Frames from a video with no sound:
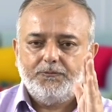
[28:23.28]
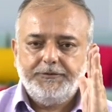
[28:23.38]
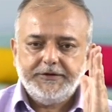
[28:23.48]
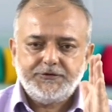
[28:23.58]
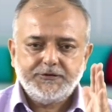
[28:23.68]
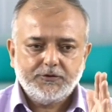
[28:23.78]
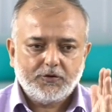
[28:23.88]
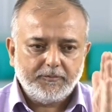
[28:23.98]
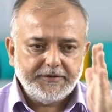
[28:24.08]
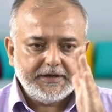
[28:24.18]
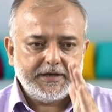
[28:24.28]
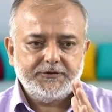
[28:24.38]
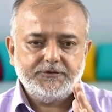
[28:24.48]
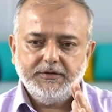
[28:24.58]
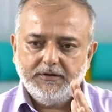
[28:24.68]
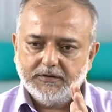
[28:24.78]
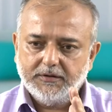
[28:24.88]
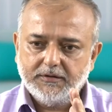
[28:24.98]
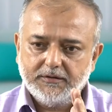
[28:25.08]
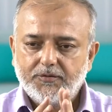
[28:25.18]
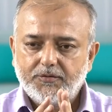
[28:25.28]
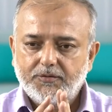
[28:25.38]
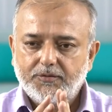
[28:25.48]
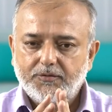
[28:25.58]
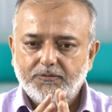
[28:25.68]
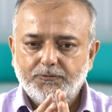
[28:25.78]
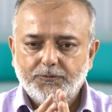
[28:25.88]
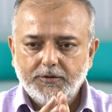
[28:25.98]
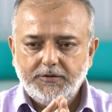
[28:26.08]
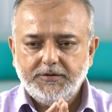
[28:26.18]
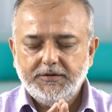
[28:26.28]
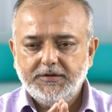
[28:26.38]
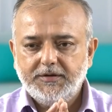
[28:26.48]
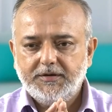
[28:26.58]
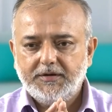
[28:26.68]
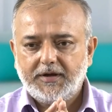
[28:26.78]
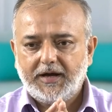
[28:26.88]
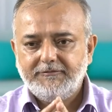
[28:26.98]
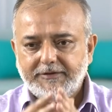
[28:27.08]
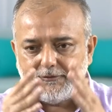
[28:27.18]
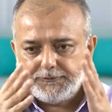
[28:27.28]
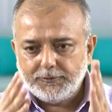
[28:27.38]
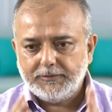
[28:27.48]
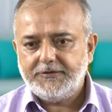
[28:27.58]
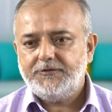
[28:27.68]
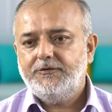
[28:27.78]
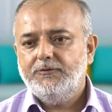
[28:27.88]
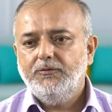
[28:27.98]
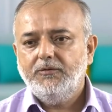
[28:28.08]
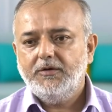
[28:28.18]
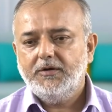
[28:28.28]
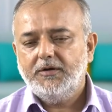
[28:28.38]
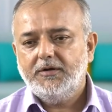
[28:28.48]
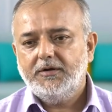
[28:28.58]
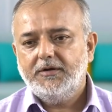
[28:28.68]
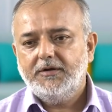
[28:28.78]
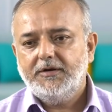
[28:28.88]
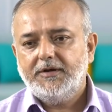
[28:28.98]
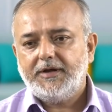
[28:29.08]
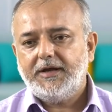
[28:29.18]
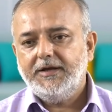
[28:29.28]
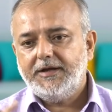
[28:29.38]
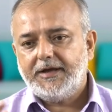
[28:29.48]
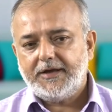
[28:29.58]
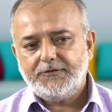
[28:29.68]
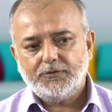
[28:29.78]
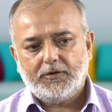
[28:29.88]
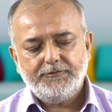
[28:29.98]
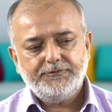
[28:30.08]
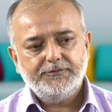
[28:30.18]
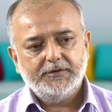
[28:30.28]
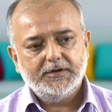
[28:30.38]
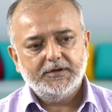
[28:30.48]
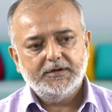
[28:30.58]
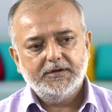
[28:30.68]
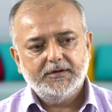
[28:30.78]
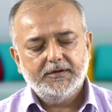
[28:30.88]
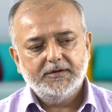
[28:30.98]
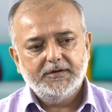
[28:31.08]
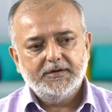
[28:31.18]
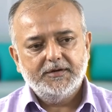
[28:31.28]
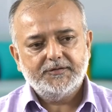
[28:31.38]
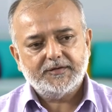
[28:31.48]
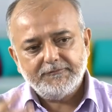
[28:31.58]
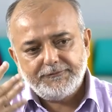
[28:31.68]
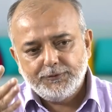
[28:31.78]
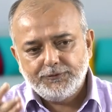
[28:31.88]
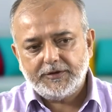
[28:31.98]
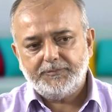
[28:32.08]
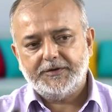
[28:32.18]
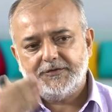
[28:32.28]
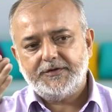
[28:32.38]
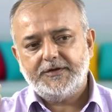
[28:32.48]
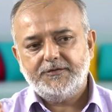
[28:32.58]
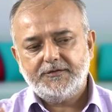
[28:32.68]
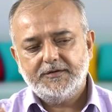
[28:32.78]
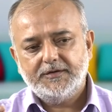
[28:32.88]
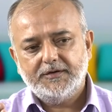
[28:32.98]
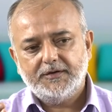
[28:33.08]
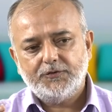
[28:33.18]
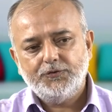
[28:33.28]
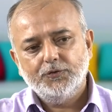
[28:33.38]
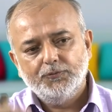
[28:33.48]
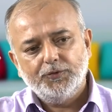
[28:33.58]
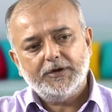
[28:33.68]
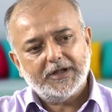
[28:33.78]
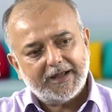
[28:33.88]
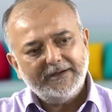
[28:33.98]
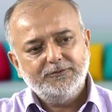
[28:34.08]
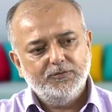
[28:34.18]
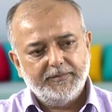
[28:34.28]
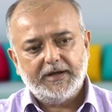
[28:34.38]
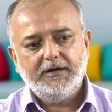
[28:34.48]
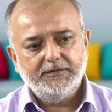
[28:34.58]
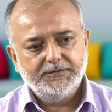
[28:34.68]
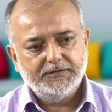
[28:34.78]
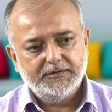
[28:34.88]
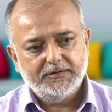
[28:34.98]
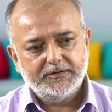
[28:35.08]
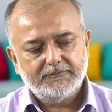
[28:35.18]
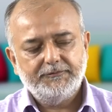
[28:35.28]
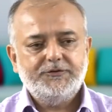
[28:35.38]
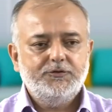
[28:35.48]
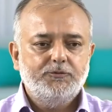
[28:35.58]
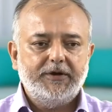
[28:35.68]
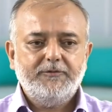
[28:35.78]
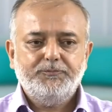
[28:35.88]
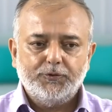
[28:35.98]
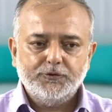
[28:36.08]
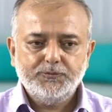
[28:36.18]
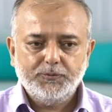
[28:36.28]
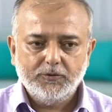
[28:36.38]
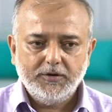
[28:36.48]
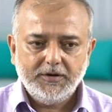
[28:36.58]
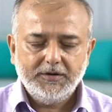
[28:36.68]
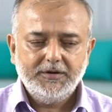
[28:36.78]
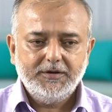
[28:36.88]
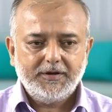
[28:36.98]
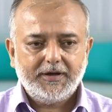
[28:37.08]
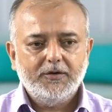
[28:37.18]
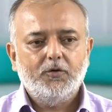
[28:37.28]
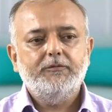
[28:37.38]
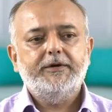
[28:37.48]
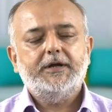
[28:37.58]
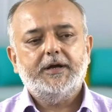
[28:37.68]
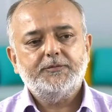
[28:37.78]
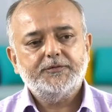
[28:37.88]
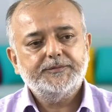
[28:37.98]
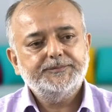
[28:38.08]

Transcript: which communication would have influenced you in case of some future purchase you would like to make which you would have postponed in COVID times.